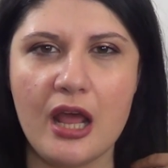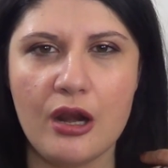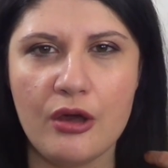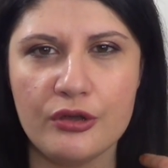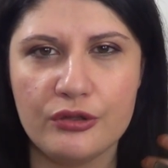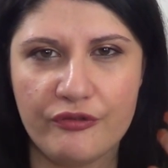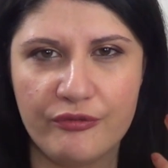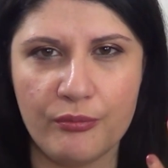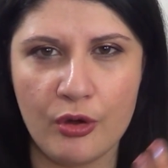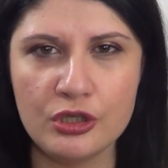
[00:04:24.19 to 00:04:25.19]
a lot
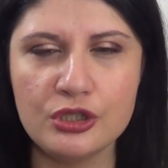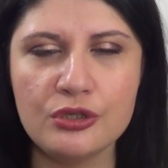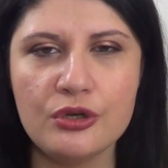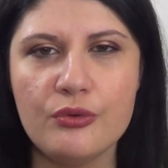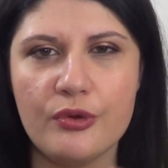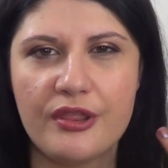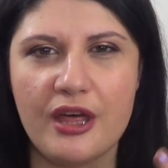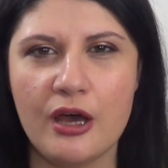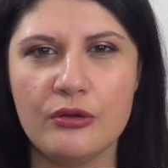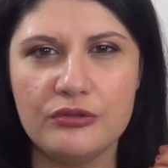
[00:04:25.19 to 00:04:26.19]
of moisture
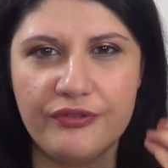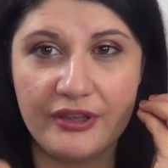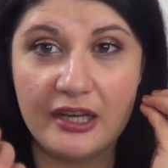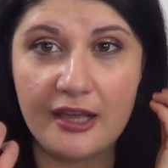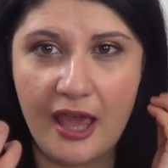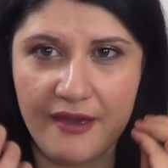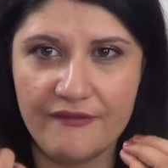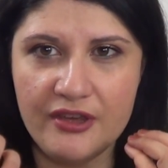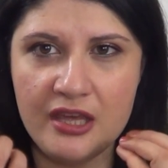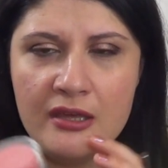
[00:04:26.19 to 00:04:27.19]
without feeling
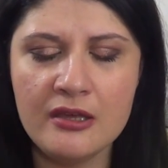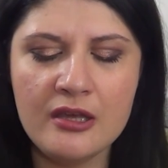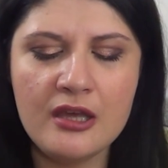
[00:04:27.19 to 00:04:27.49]
heavy,